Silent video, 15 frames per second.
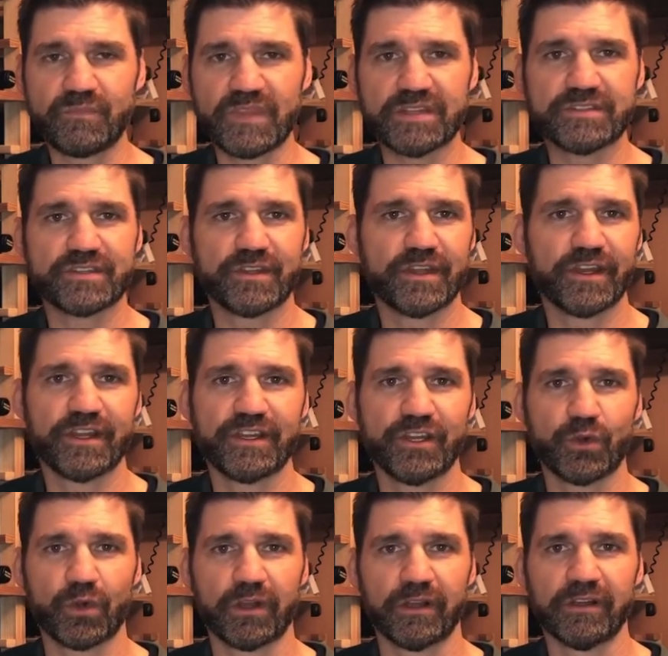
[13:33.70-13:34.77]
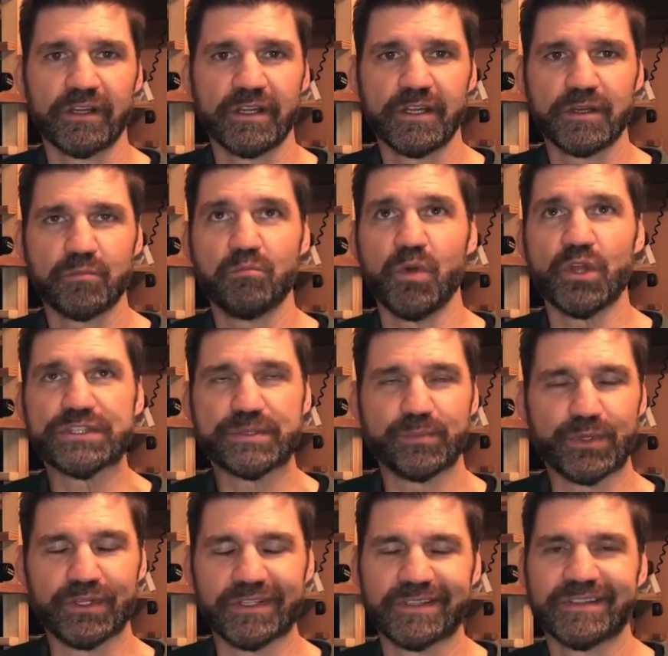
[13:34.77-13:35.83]
So there are your
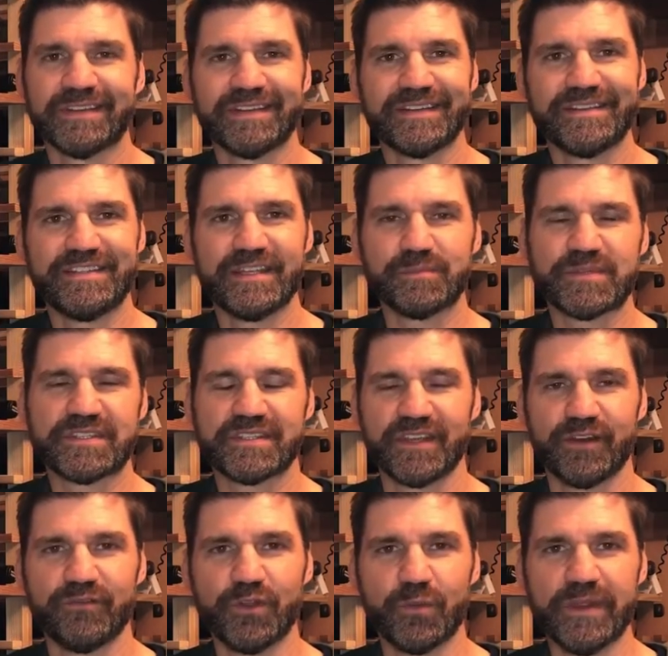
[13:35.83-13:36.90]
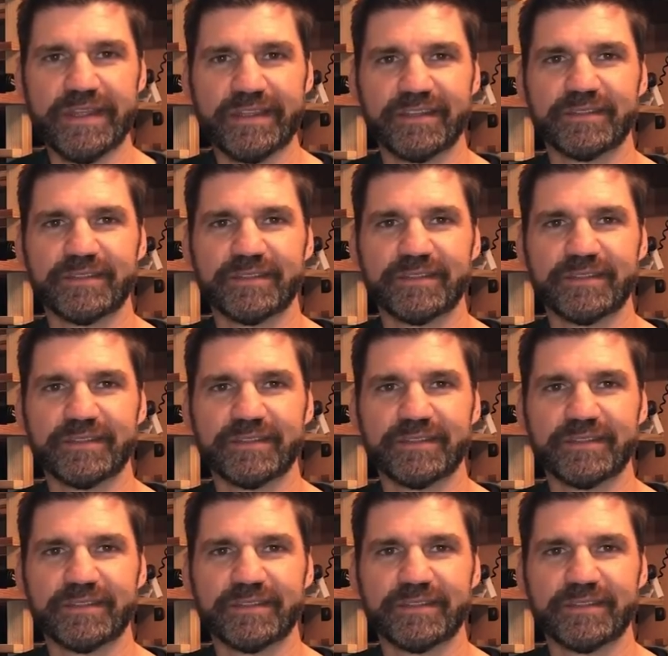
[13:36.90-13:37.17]
multiple tips of the week.